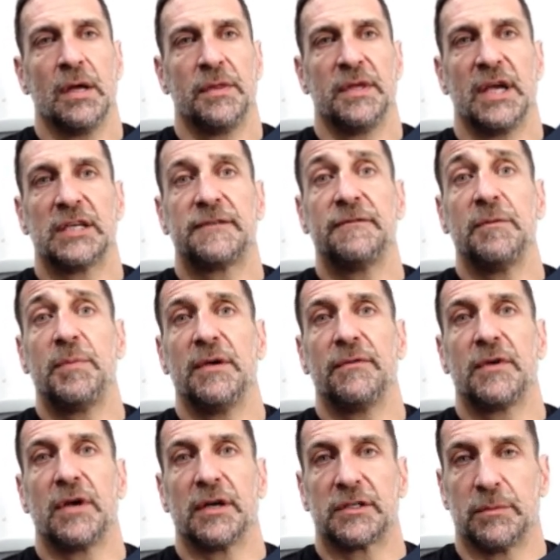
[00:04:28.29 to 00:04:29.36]
The SVP
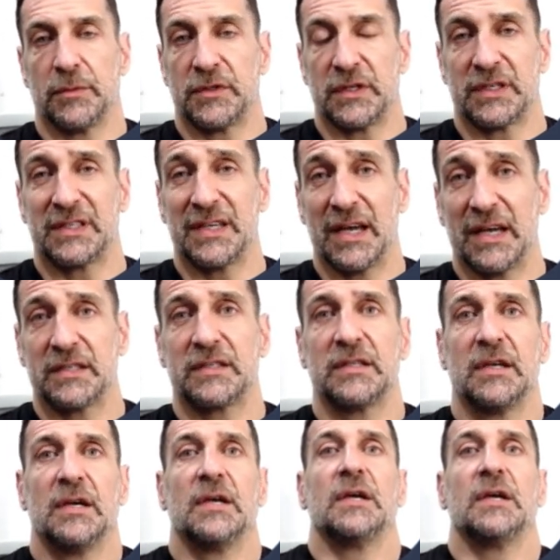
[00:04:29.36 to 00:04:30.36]
of Customer Success